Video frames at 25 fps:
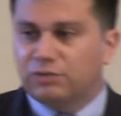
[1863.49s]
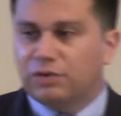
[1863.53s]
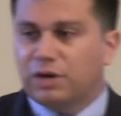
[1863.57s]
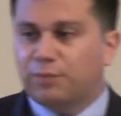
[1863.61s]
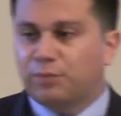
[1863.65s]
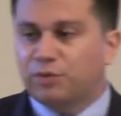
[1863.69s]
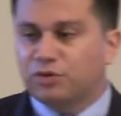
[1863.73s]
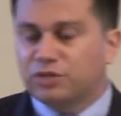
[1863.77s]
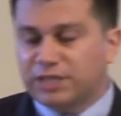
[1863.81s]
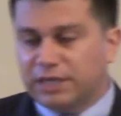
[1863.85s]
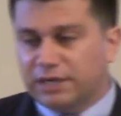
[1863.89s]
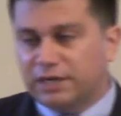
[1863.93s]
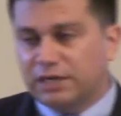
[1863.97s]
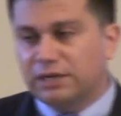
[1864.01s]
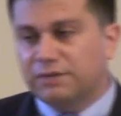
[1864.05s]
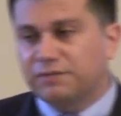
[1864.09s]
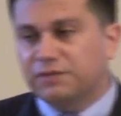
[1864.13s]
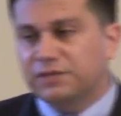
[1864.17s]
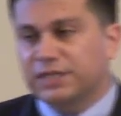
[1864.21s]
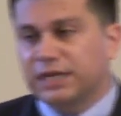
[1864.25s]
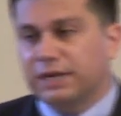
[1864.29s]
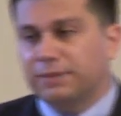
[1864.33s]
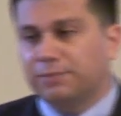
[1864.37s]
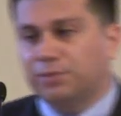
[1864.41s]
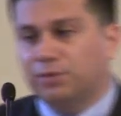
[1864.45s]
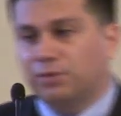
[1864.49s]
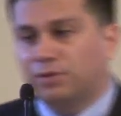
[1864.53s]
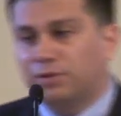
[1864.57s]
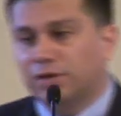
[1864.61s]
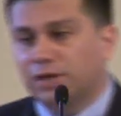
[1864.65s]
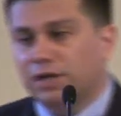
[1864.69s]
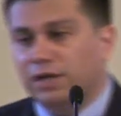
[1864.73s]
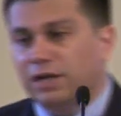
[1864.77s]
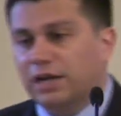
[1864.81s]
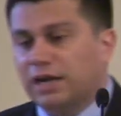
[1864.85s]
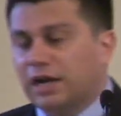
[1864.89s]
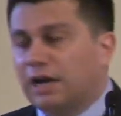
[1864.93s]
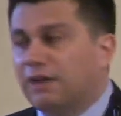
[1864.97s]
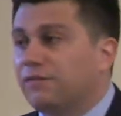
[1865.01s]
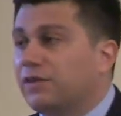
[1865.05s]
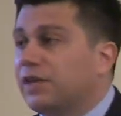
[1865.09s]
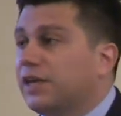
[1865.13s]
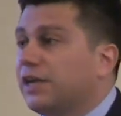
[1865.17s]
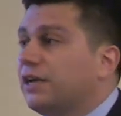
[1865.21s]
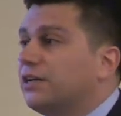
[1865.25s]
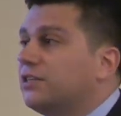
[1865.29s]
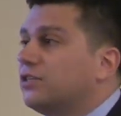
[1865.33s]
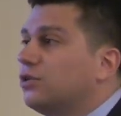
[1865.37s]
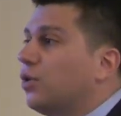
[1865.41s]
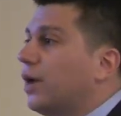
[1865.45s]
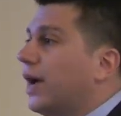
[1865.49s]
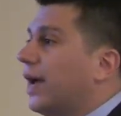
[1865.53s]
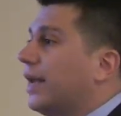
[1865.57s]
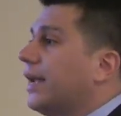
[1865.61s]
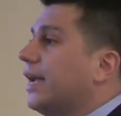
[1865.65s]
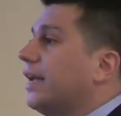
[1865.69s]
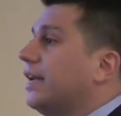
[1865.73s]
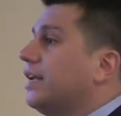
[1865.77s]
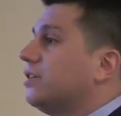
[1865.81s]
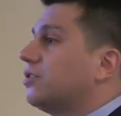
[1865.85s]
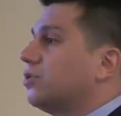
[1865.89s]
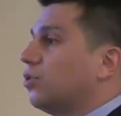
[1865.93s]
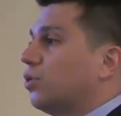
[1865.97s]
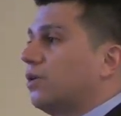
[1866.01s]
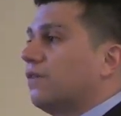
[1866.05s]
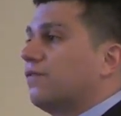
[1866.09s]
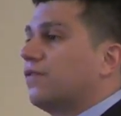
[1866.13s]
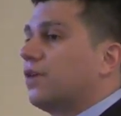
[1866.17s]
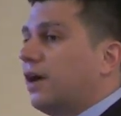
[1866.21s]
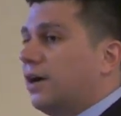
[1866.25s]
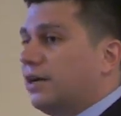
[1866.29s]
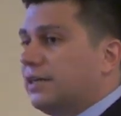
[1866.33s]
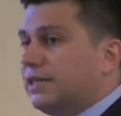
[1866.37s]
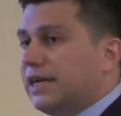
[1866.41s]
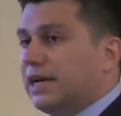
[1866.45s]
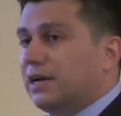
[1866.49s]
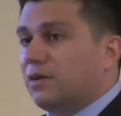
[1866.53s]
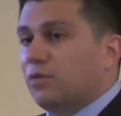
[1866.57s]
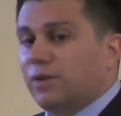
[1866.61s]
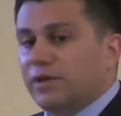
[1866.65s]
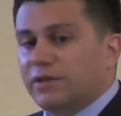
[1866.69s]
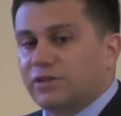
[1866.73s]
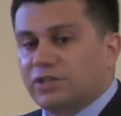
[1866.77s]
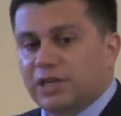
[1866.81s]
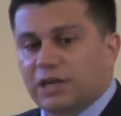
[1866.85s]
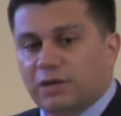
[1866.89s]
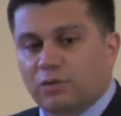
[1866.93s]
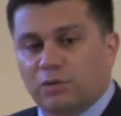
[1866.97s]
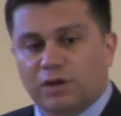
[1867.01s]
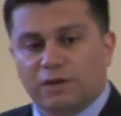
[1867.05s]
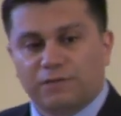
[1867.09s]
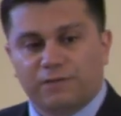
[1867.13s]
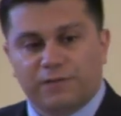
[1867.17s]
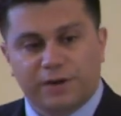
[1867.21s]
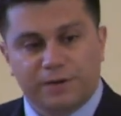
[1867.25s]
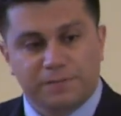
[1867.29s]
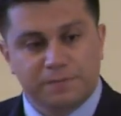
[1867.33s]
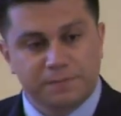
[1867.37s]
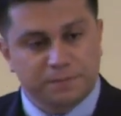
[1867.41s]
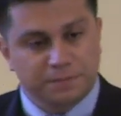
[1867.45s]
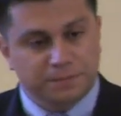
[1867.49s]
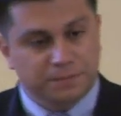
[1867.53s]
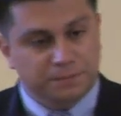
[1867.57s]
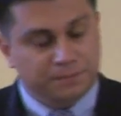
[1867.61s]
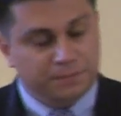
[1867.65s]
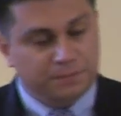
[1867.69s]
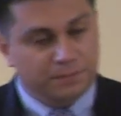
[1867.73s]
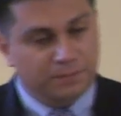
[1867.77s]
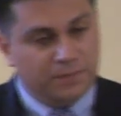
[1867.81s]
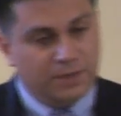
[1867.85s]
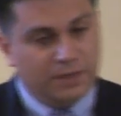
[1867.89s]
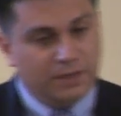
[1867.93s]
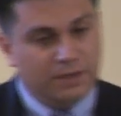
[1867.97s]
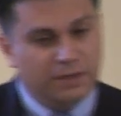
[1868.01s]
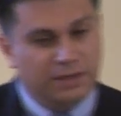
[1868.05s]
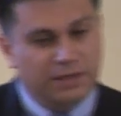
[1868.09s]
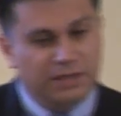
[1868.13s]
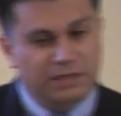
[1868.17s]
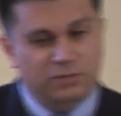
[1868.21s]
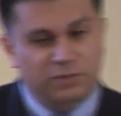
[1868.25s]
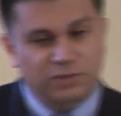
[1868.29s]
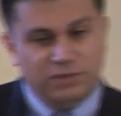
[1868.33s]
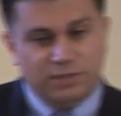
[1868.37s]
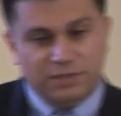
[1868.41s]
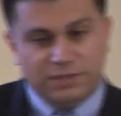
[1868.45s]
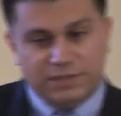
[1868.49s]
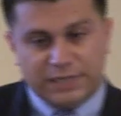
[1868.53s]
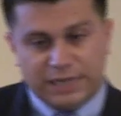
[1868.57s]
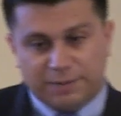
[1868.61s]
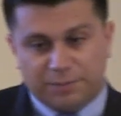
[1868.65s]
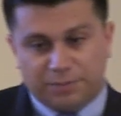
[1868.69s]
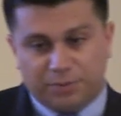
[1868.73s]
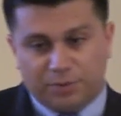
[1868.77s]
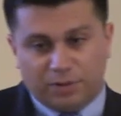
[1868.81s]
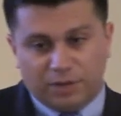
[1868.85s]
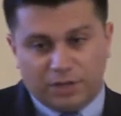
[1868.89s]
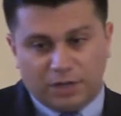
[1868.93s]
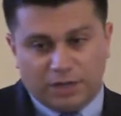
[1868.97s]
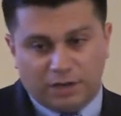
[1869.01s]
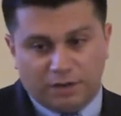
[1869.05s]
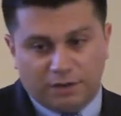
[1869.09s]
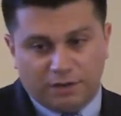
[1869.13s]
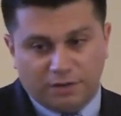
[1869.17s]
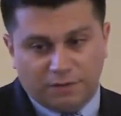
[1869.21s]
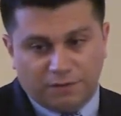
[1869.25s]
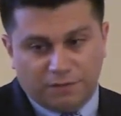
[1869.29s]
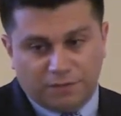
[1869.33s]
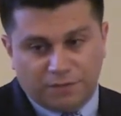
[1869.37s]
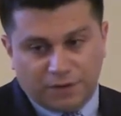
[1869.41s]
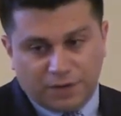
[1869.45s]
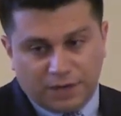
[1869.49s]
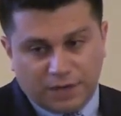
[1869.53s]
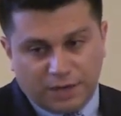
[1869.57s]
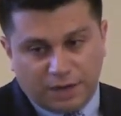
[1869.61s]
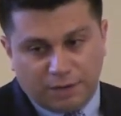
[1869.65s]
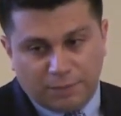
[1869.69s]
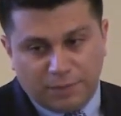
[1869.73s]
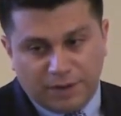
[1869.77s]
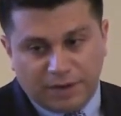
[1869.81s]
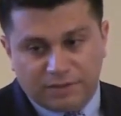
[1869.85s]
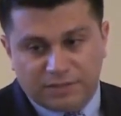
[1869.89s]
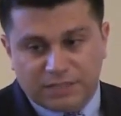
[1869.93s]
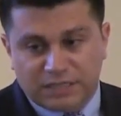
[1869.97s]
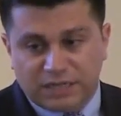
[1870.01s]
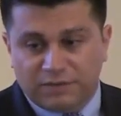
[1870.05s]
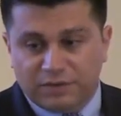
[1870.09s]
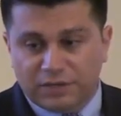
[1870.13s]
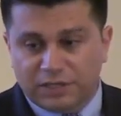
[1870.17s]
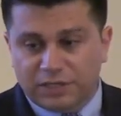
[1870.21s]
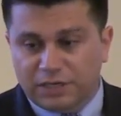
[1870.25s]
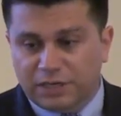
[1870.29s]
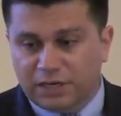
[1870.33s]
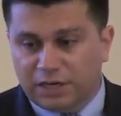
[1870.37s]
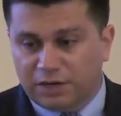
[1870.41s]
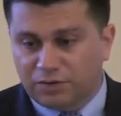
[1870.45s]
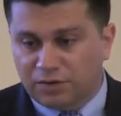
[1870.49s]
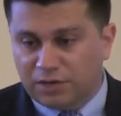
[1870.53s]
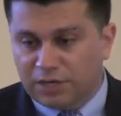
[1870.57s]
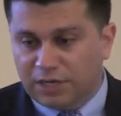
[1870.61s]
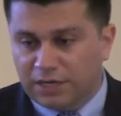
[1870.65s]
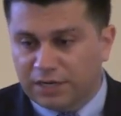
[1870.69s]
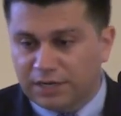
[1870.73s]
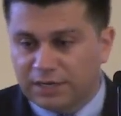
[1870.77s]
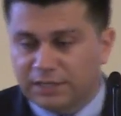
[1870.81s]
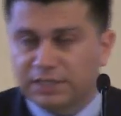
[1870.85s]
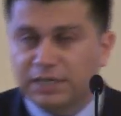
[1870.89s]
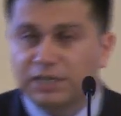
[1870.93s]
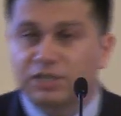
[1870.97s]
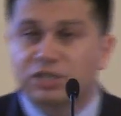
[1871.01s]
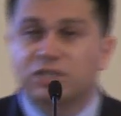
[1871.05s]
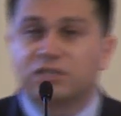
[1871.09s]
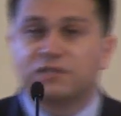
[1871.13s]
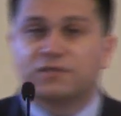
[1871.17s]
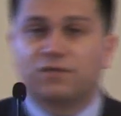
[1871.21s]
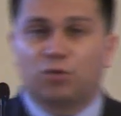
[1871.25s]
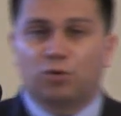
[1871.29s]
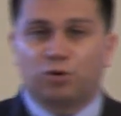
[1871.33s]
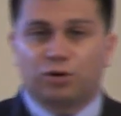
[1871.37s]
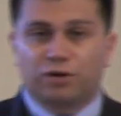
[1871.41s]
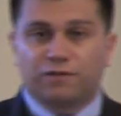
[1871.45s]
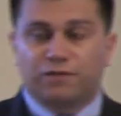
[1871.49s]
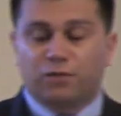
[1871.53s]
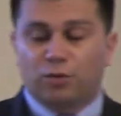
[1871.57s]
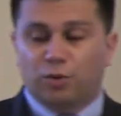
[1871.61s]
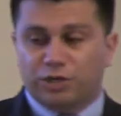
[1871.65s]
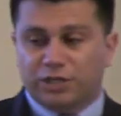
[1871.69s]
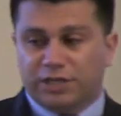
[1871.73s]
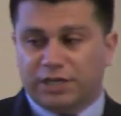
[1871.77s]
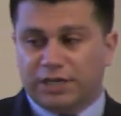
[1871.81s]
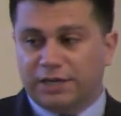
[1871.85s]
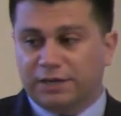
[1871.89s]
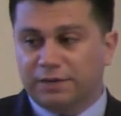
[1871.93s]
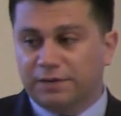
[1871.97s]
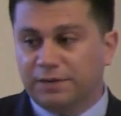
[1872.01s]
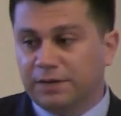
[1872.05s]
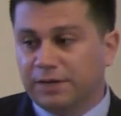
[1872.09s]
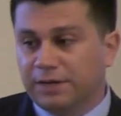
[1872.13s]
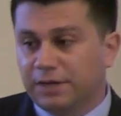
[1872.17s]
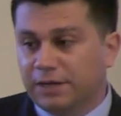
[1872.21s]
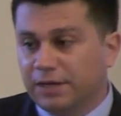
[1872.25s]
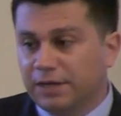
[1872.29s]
representative sample of kids who had any sort of contact with child welfare. This was a sample of uh, about 1,700 kids ages 4 to 14